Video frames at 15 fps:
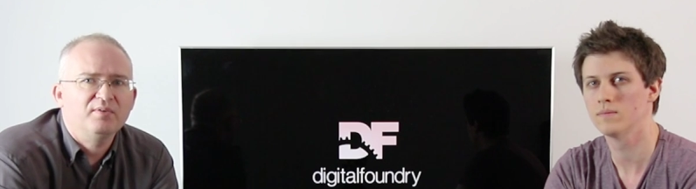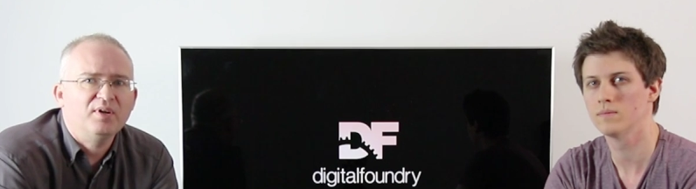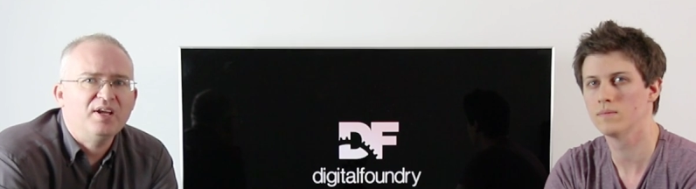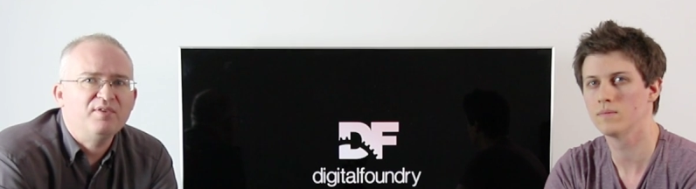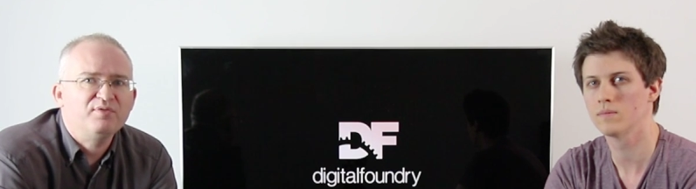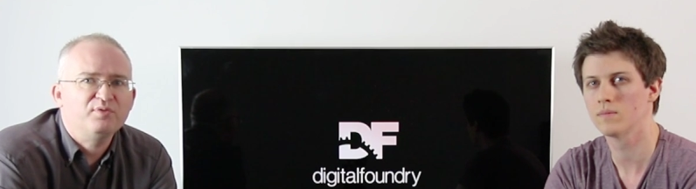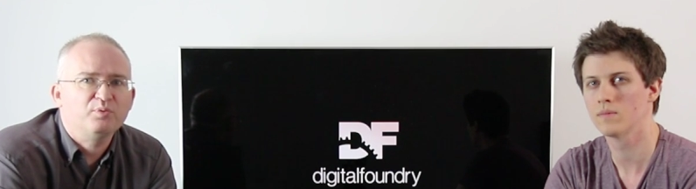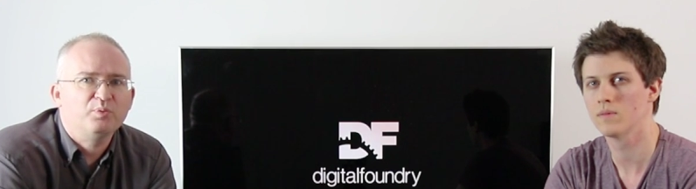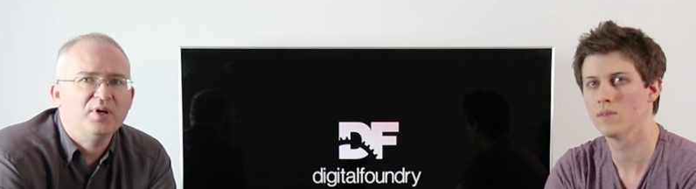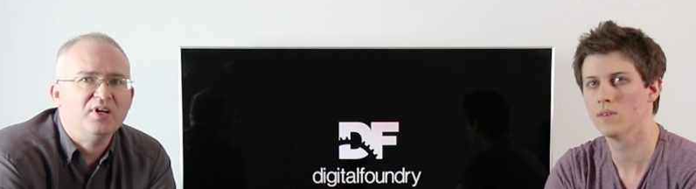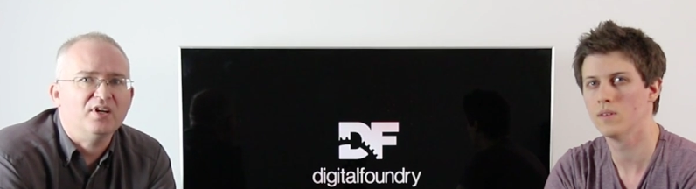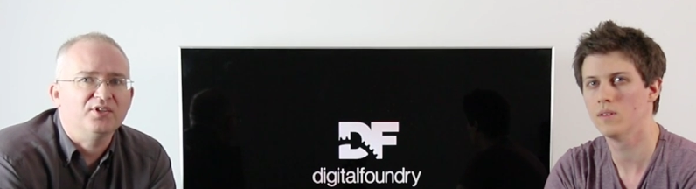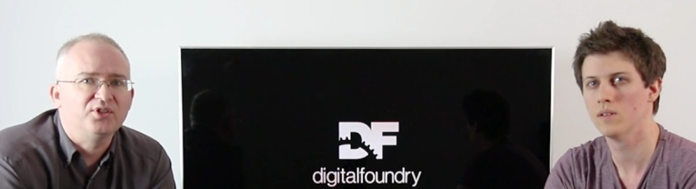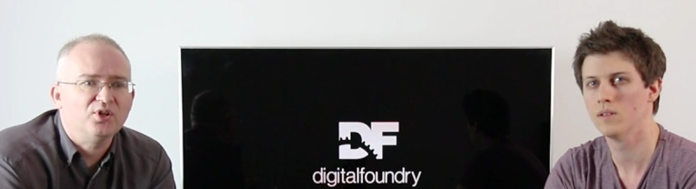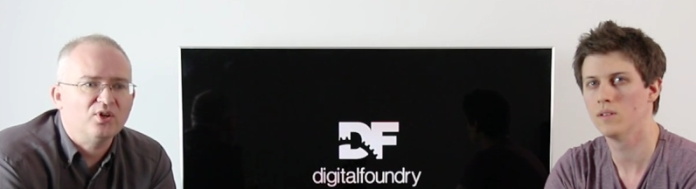Speaker 1: if
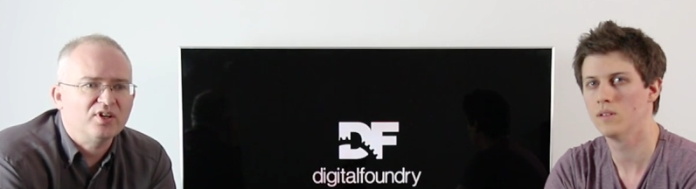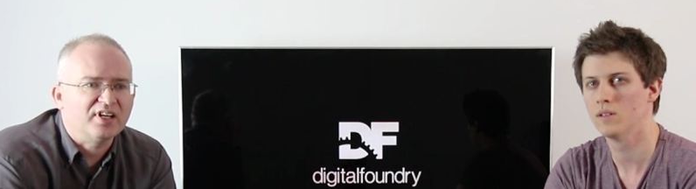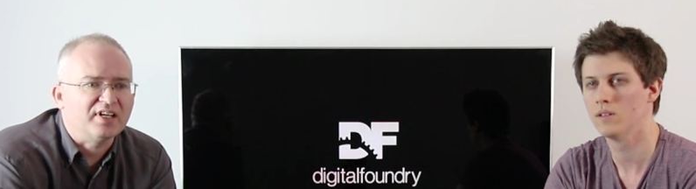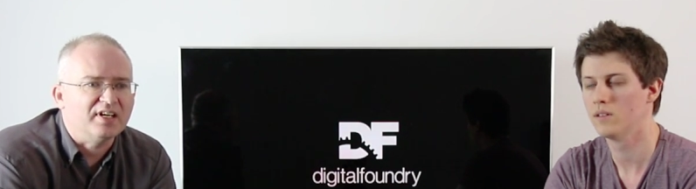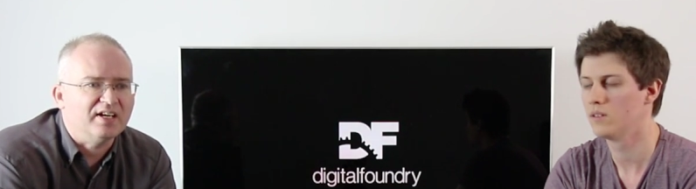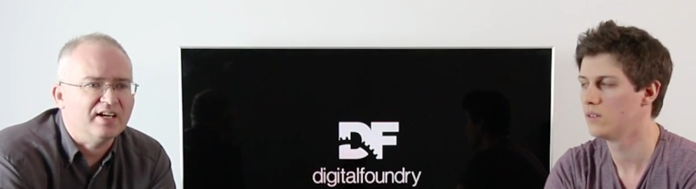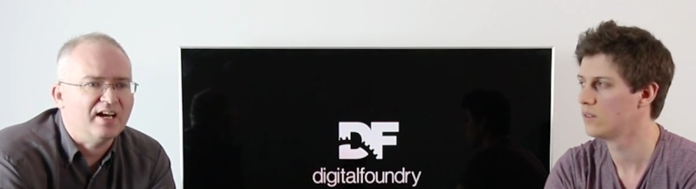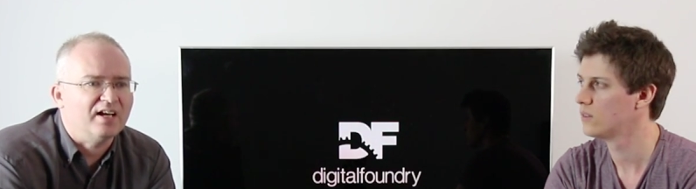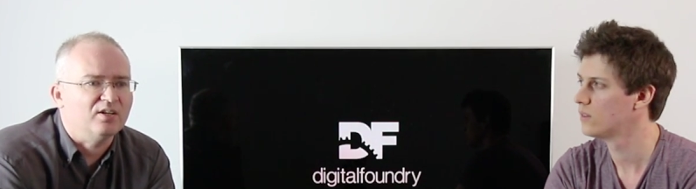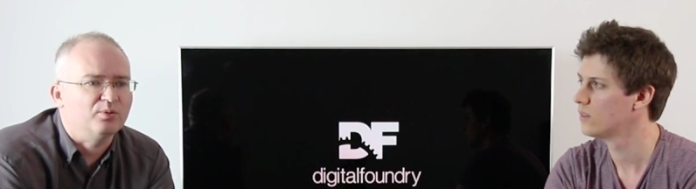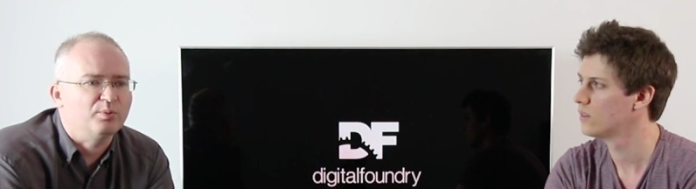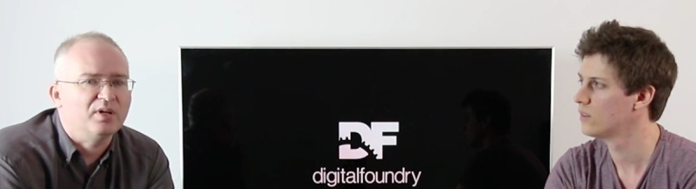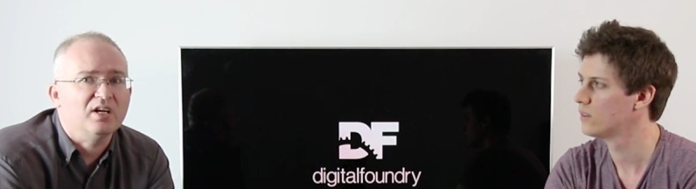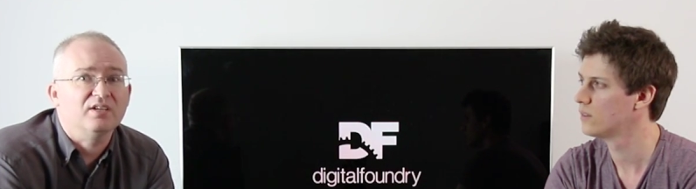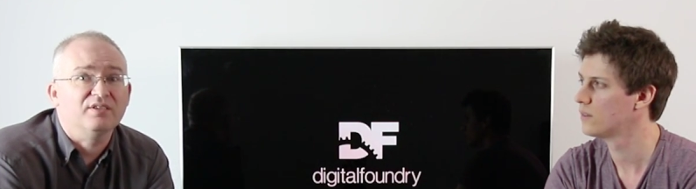we are docking it
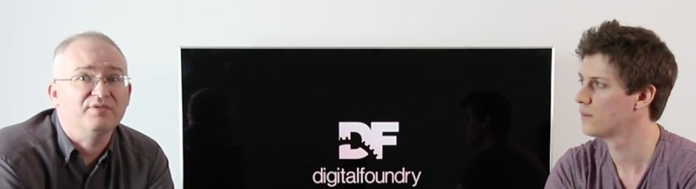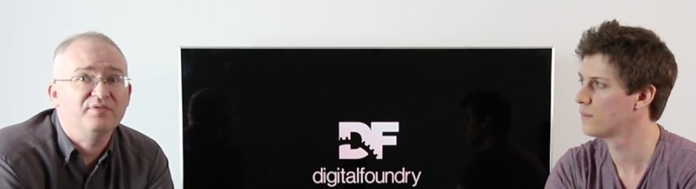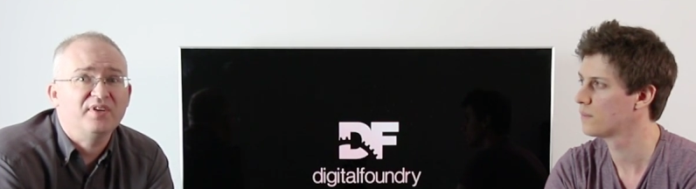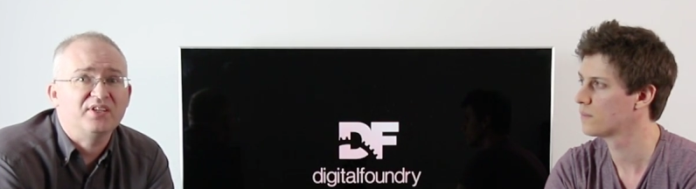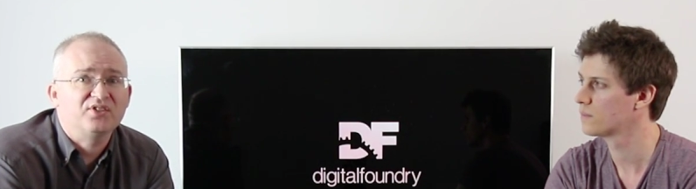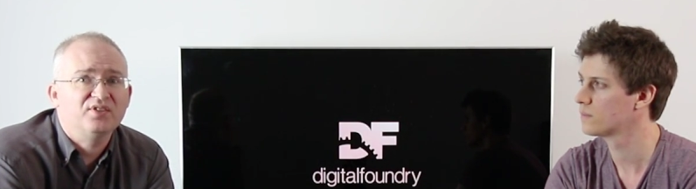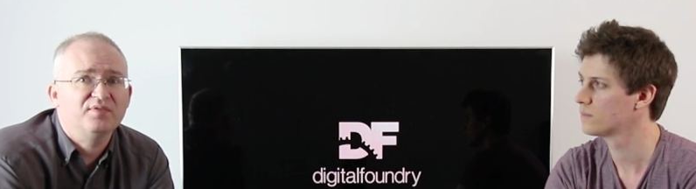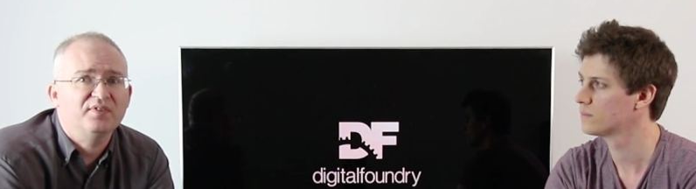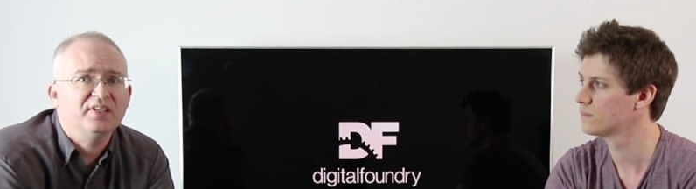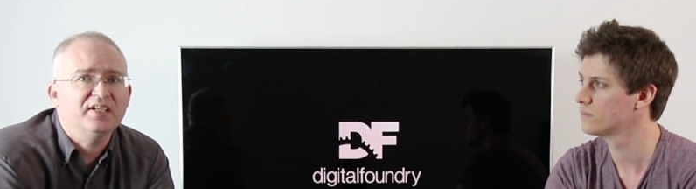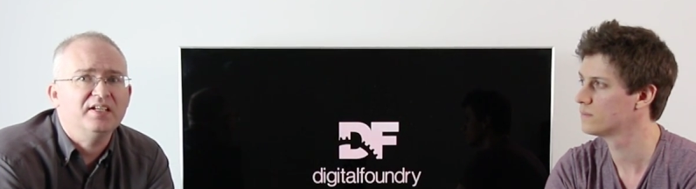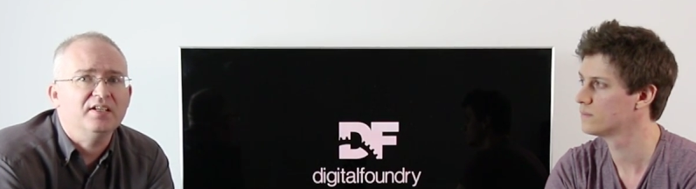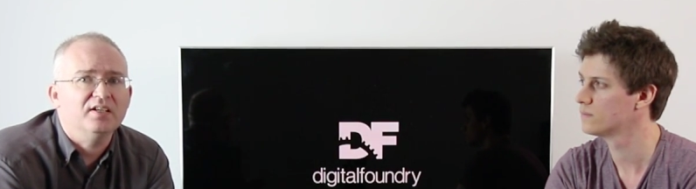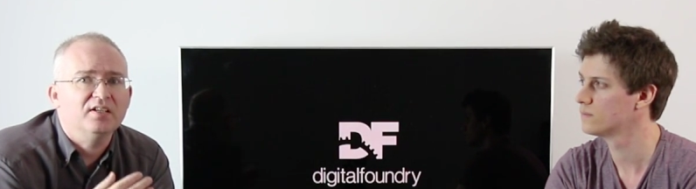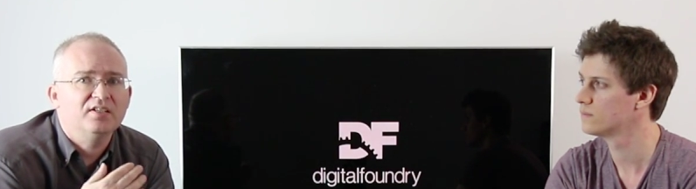and we are
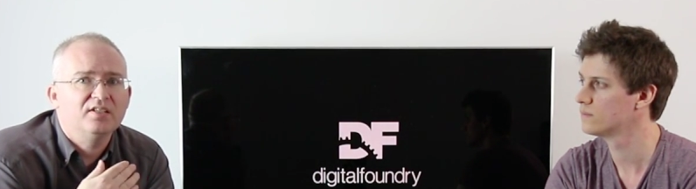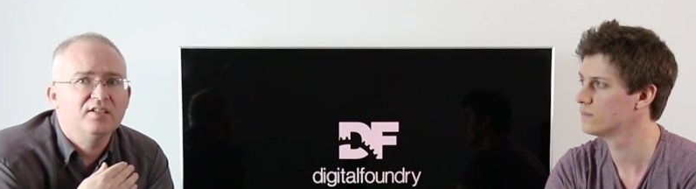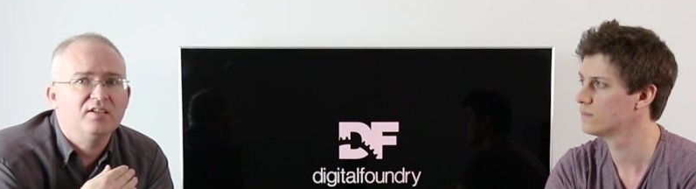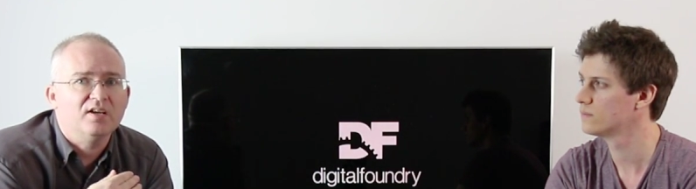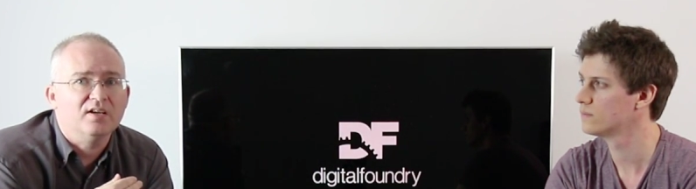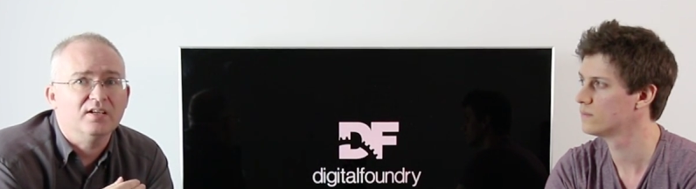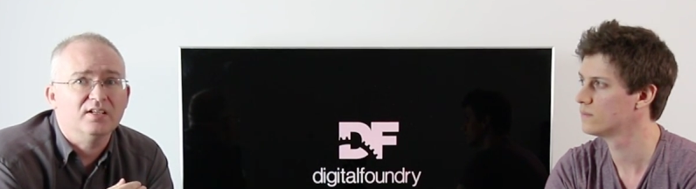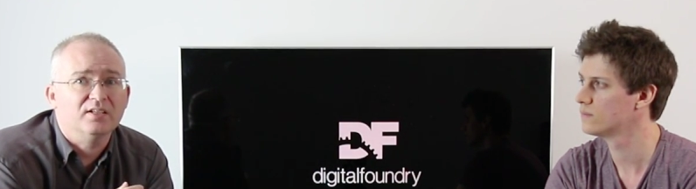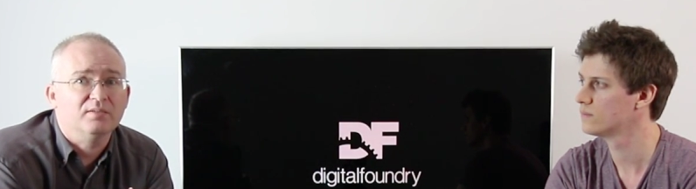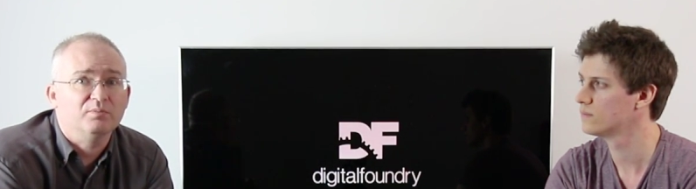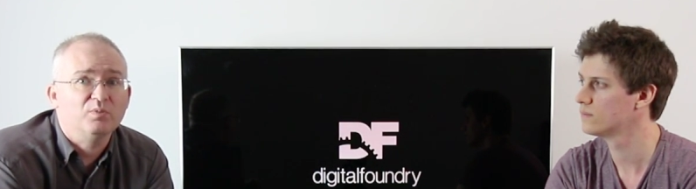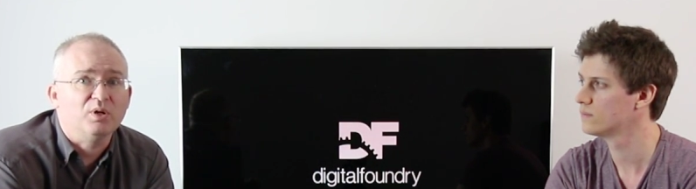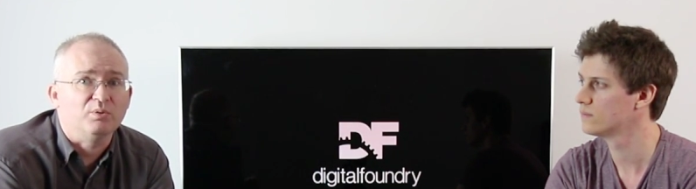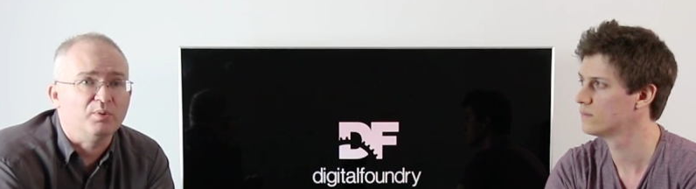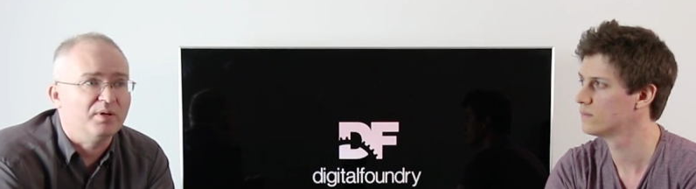effectively, uh,
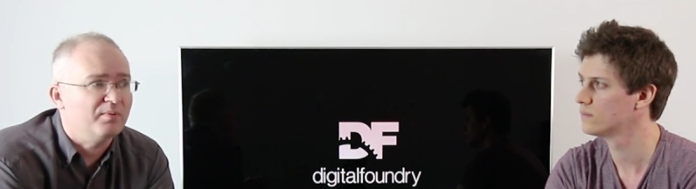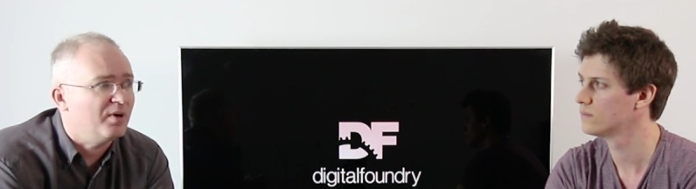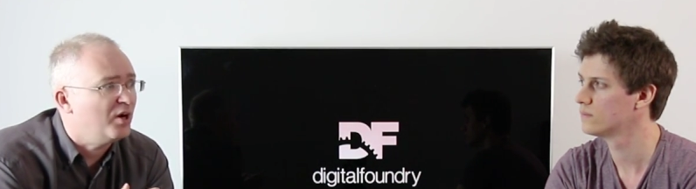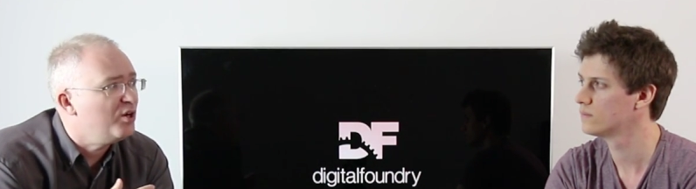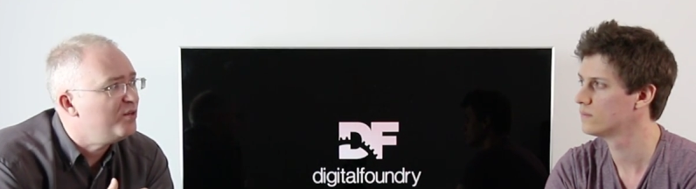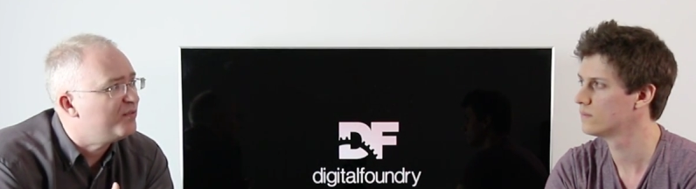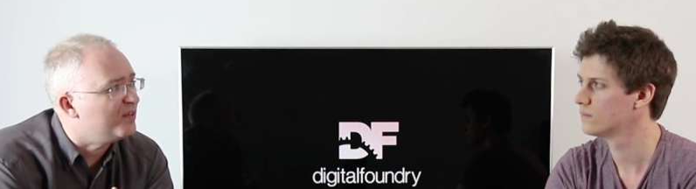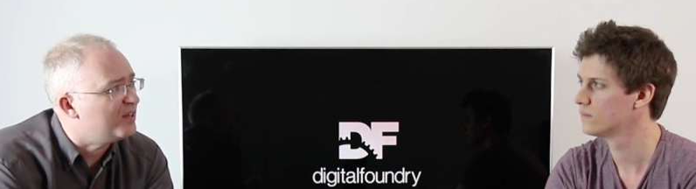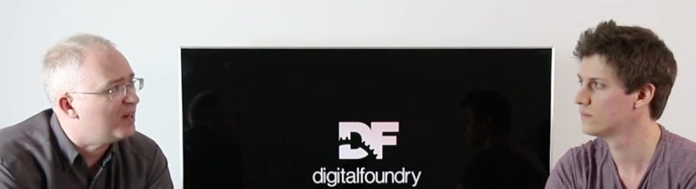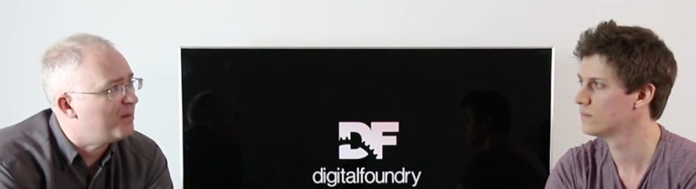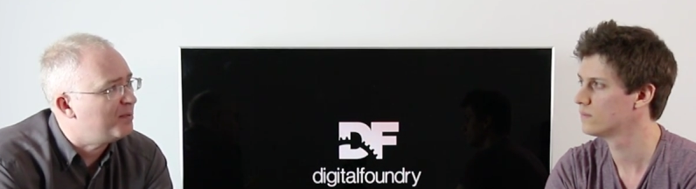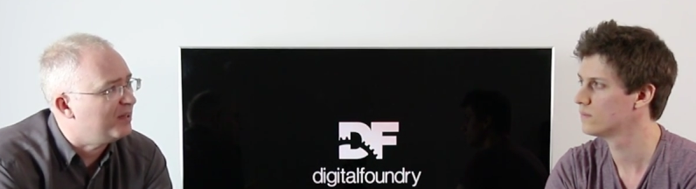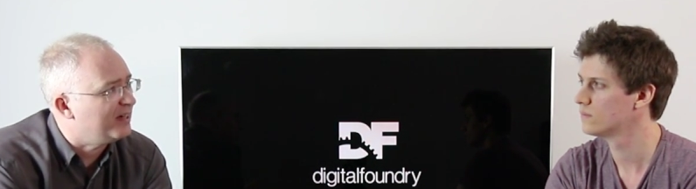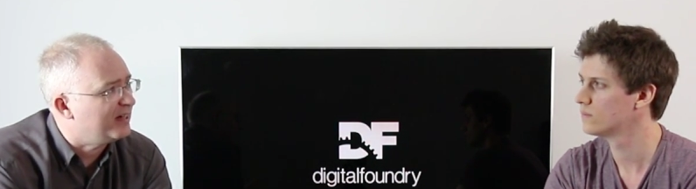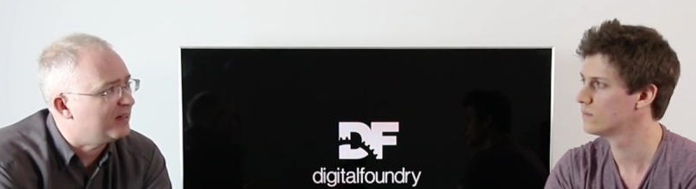well, we're over
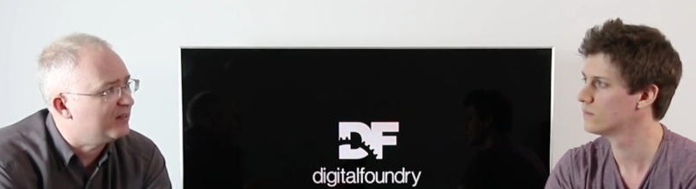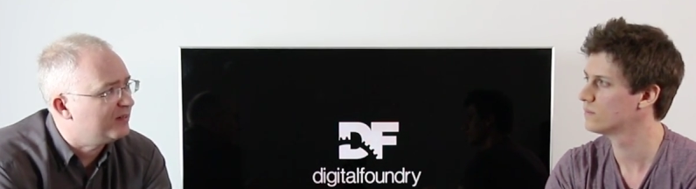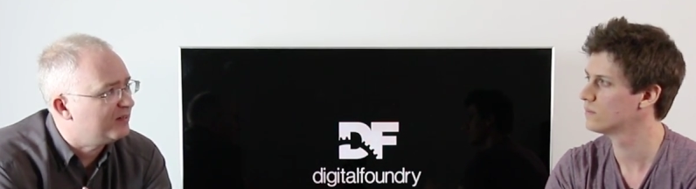doubling